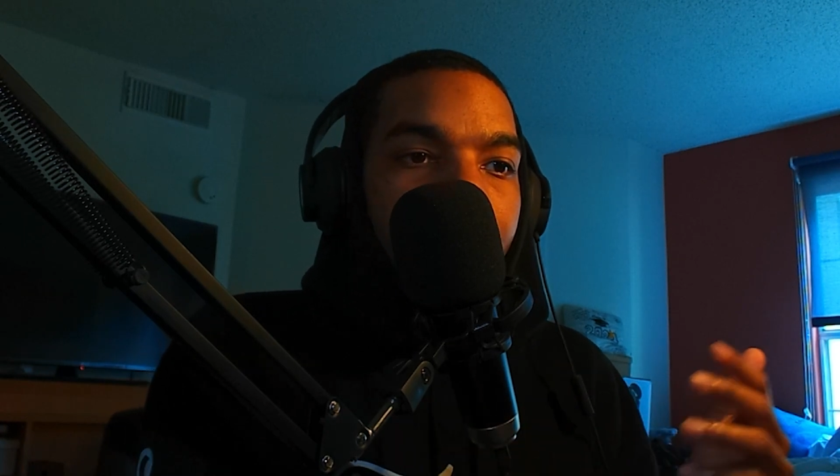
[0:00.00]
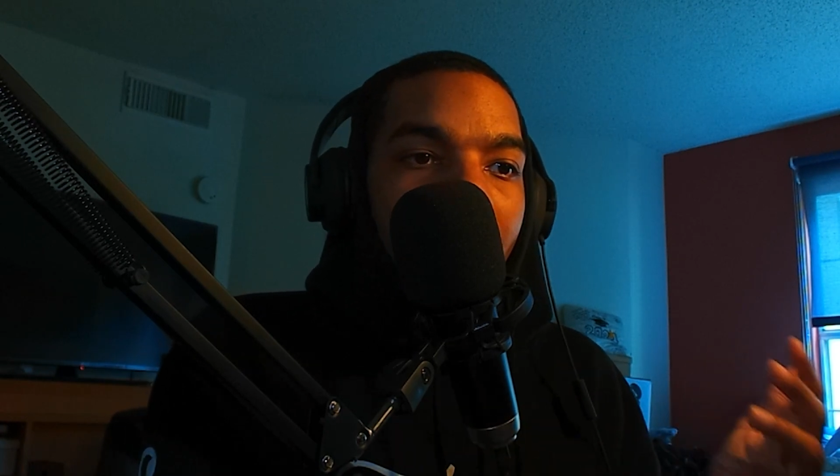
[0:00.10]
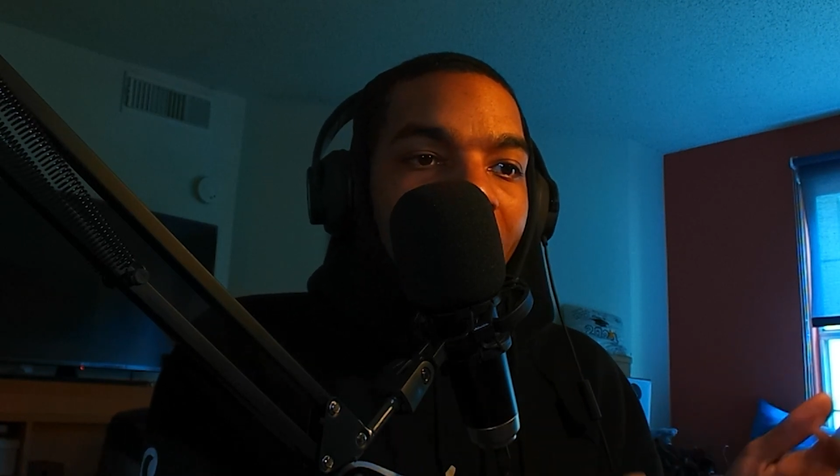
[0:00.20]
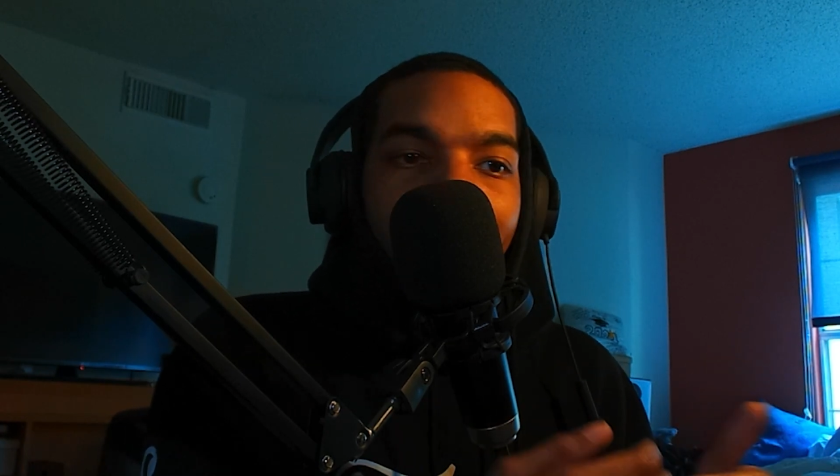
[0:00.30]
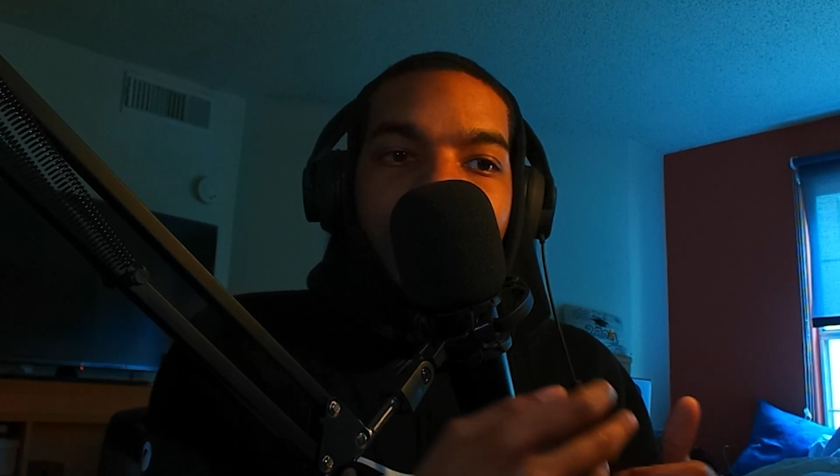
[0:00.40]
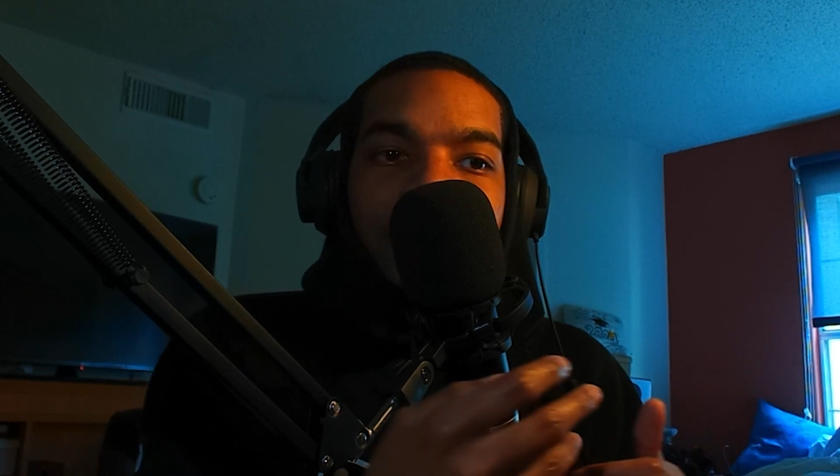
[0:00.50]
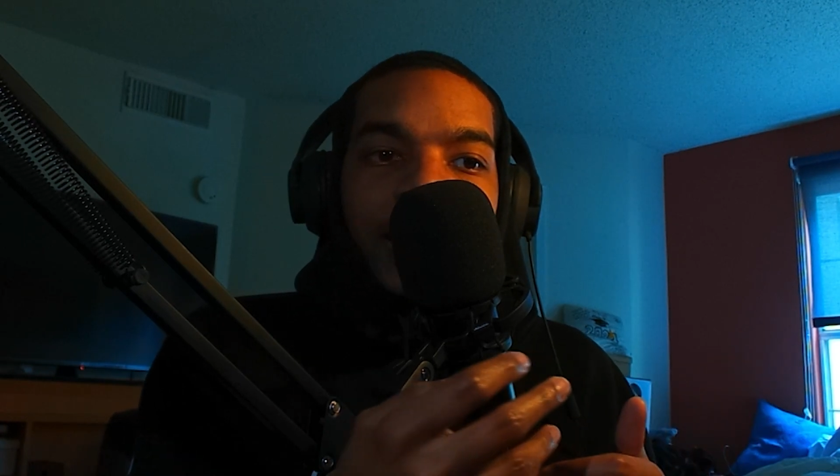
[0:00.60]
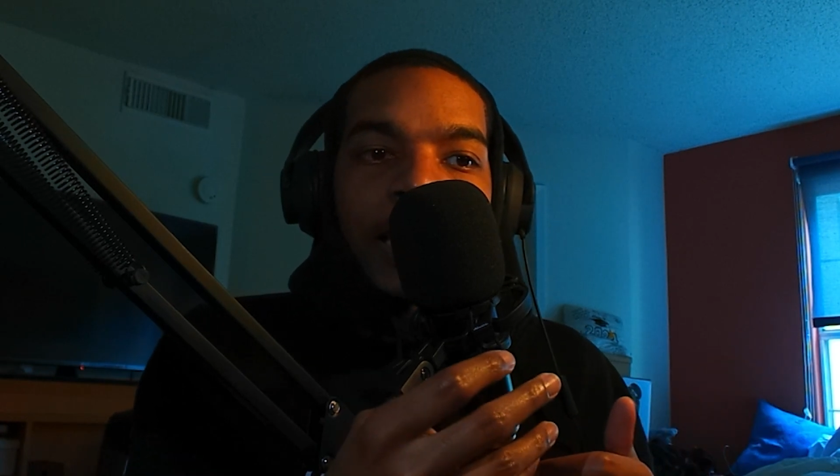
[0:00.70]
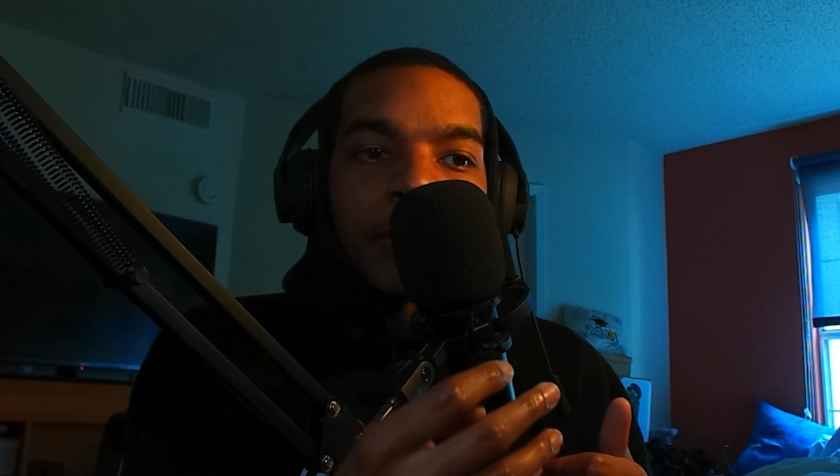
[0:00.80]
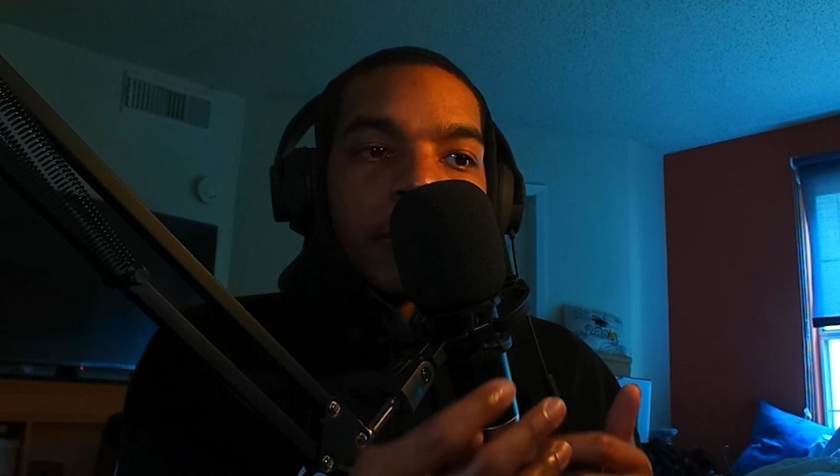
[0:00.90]
to act the
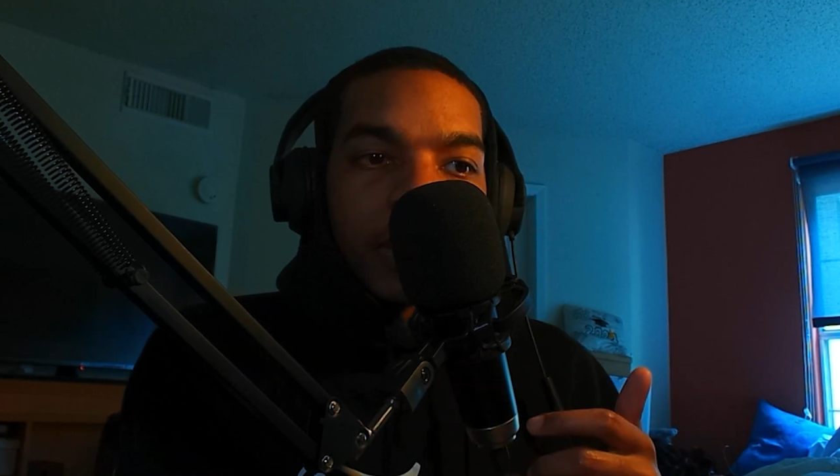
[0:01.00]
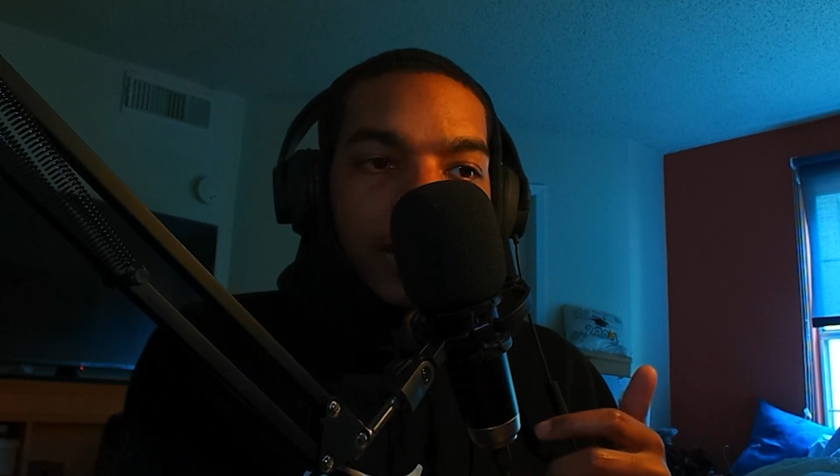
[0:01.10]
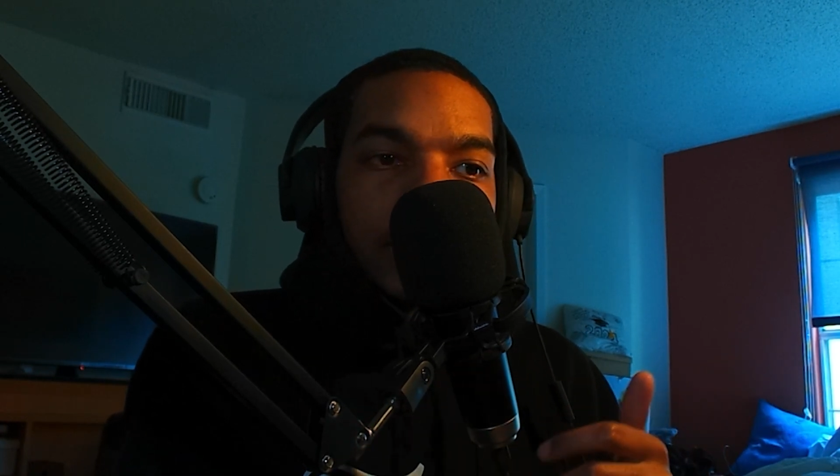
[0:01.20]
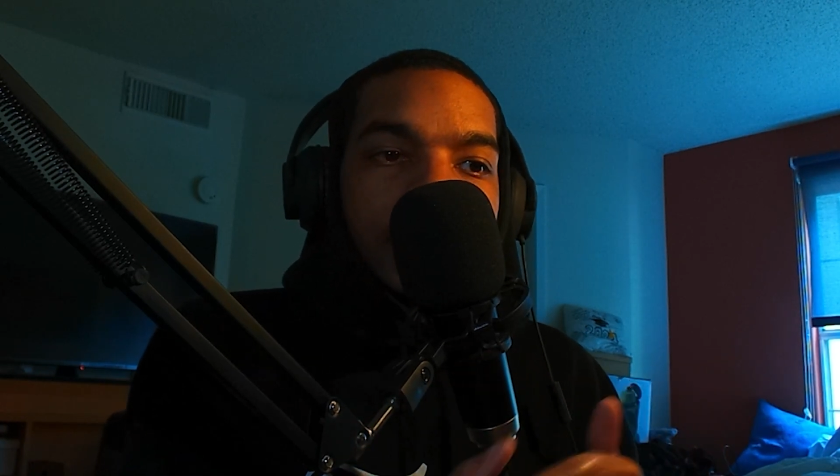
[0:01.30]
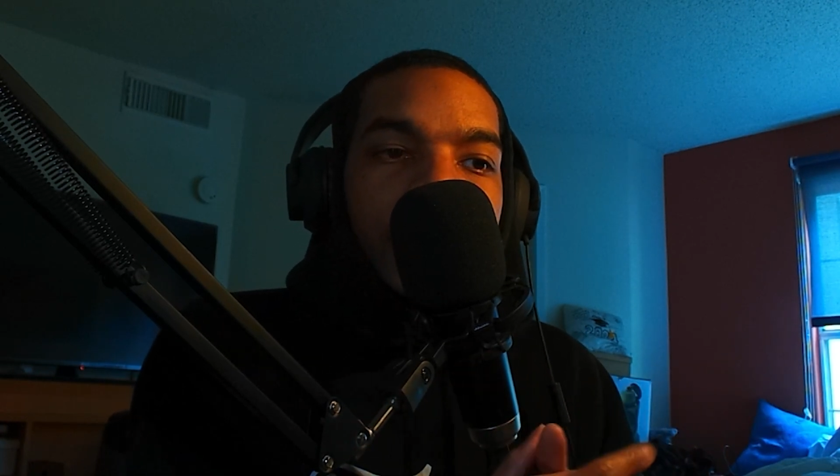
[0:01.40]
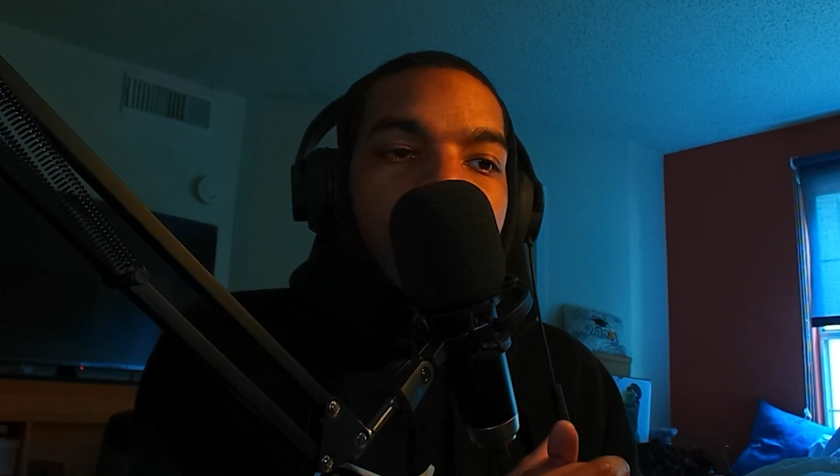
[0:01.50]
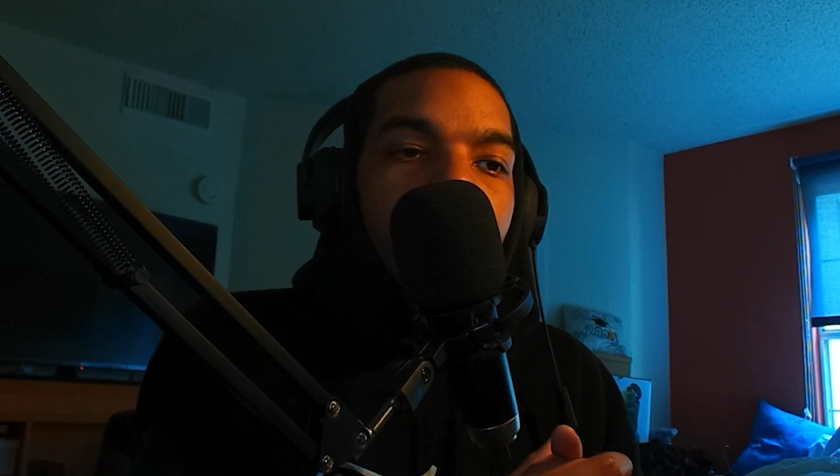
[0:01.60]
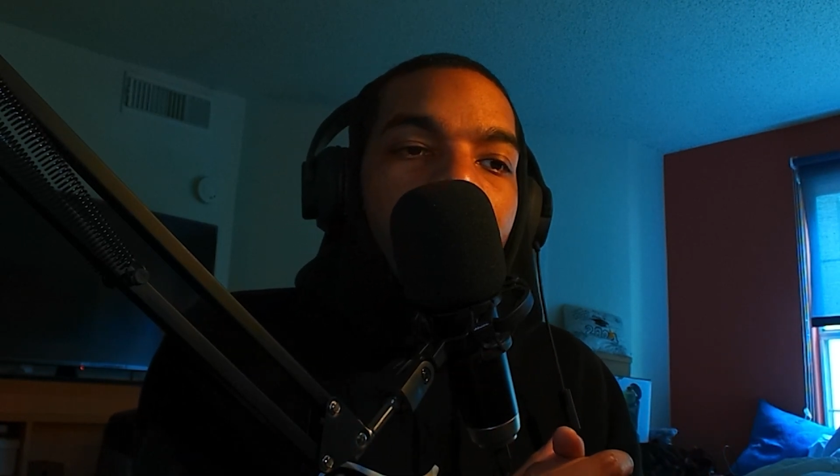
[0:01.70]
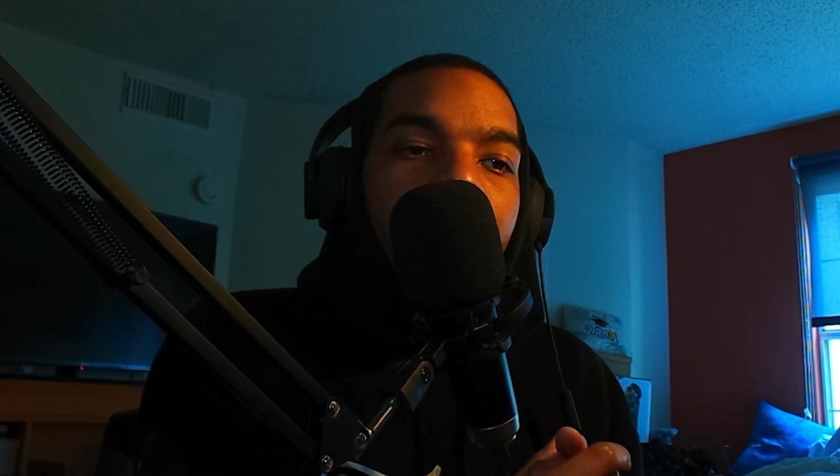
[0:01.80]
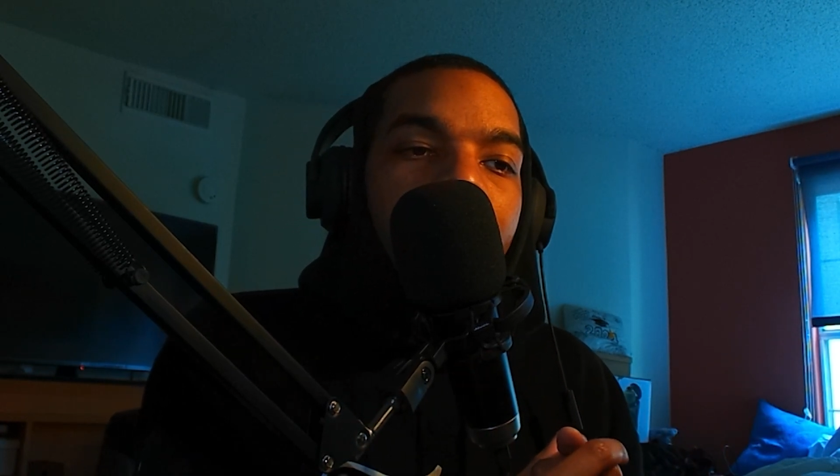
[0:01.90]
same and be the
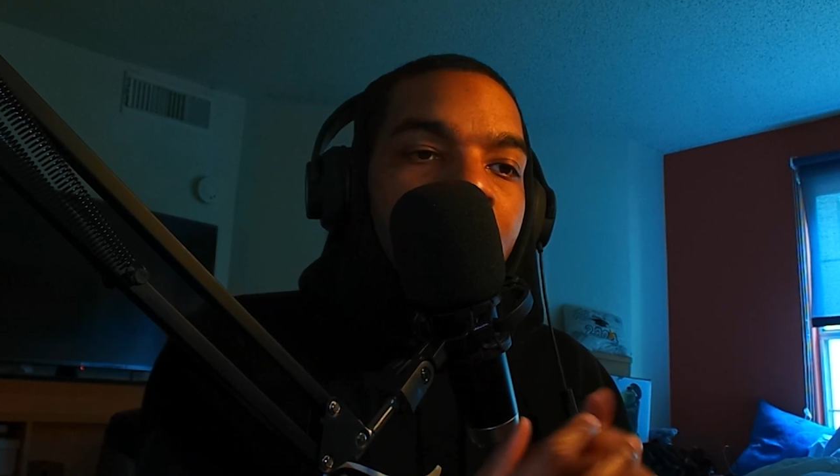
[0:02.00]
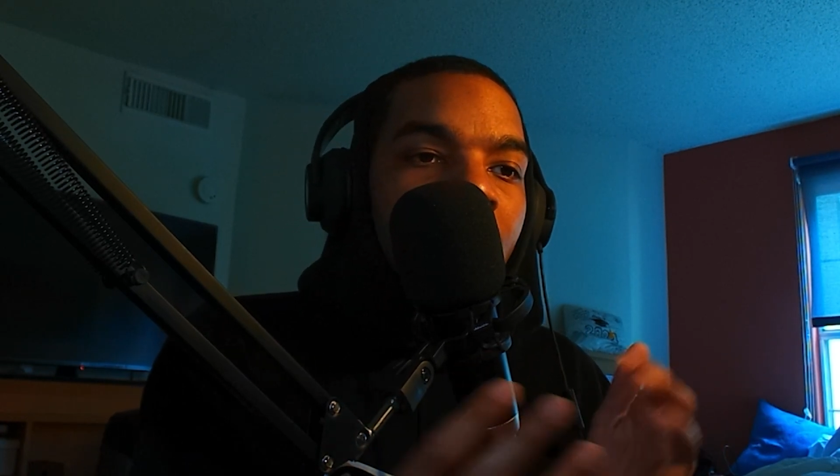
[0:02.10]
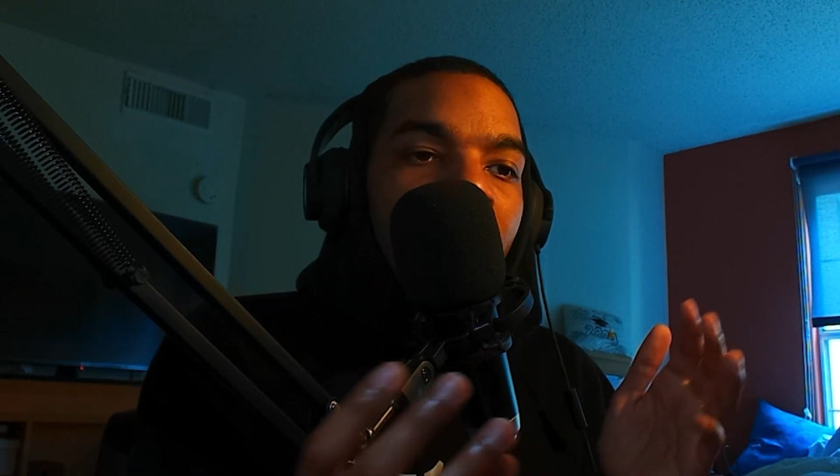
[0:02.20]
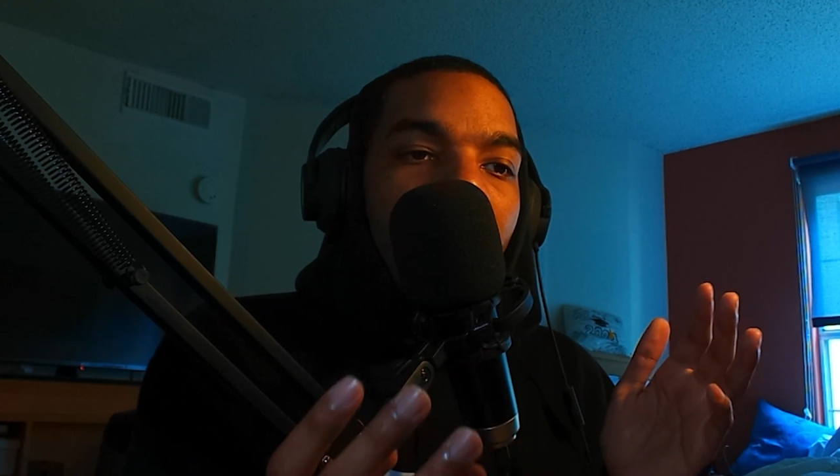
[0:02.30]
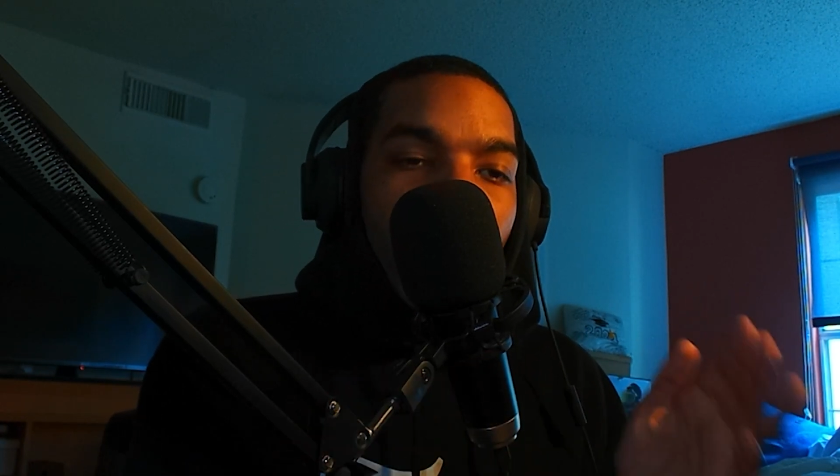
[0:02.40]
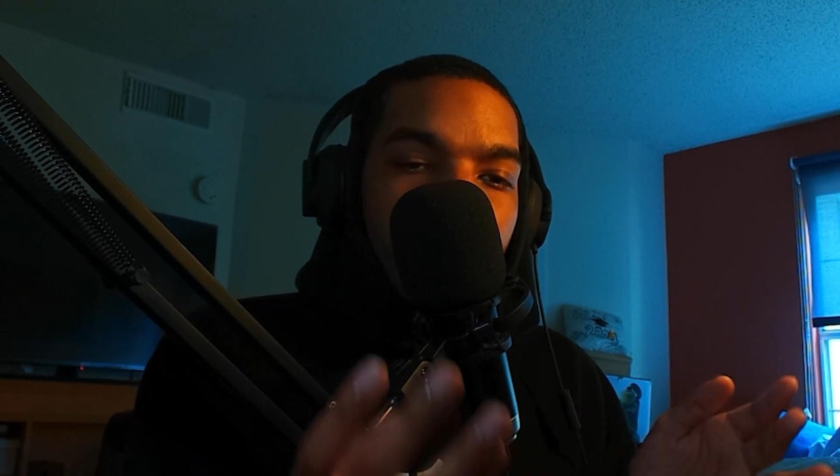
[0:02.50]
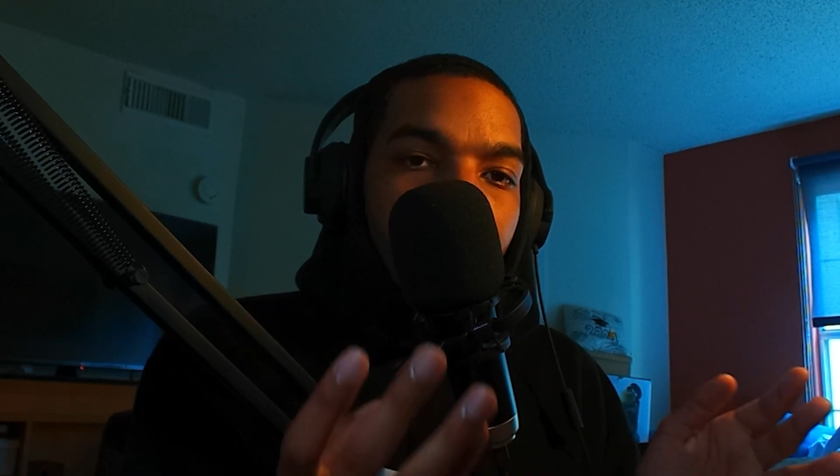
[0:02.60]
same. And I'm